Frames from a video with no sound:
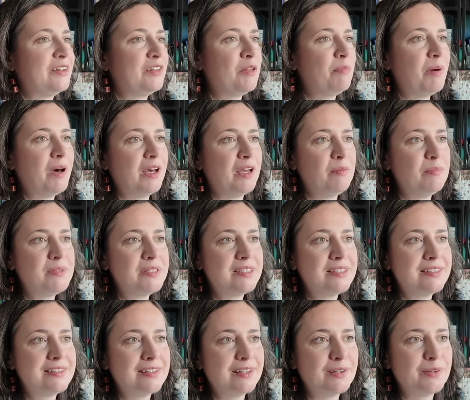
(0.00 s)
pipes.
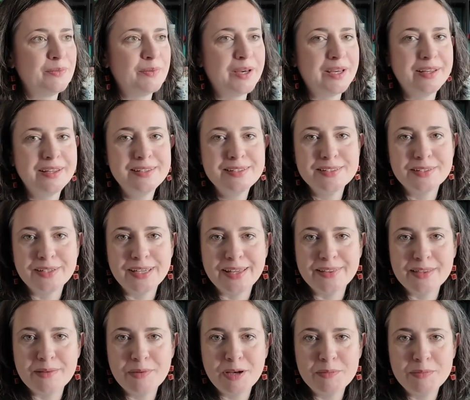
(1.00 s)
So yeah,
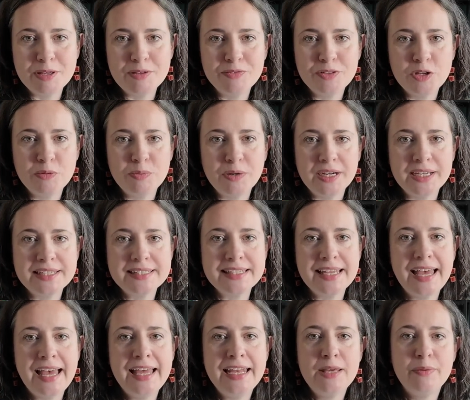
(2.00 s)
there might be a few breaks.
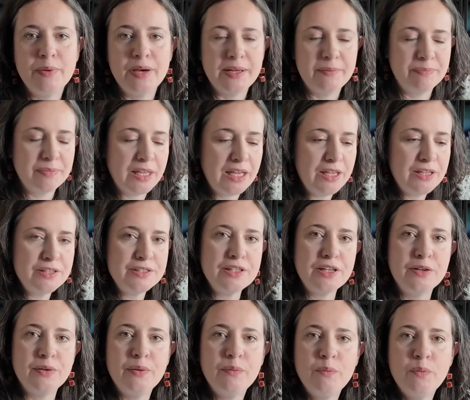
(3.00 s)
Anyway,
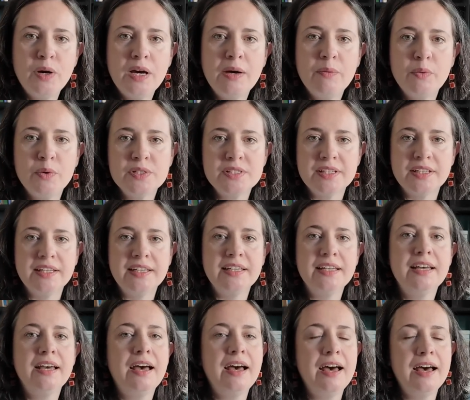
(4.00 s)
so where was I?
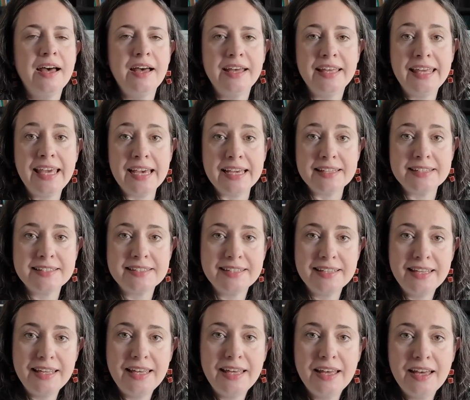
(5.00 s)
Yes,
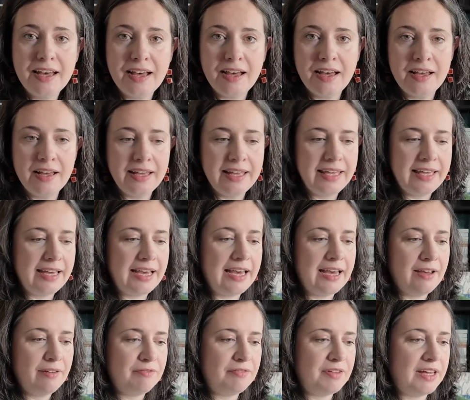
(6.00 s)
I
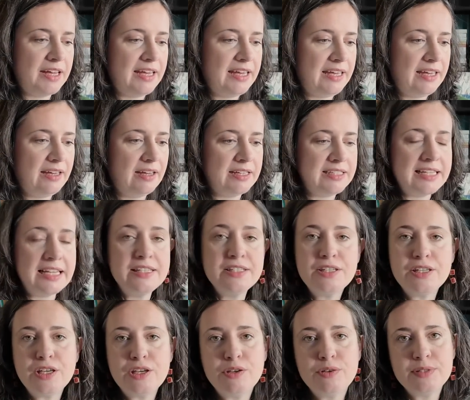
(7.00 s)
tend to
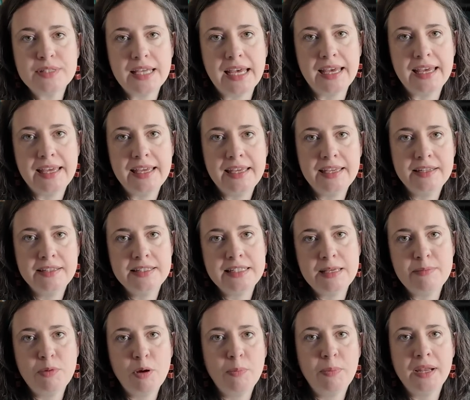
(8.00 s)
use a
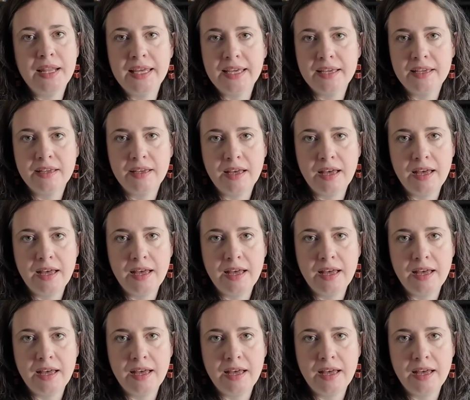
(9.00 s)
debobbling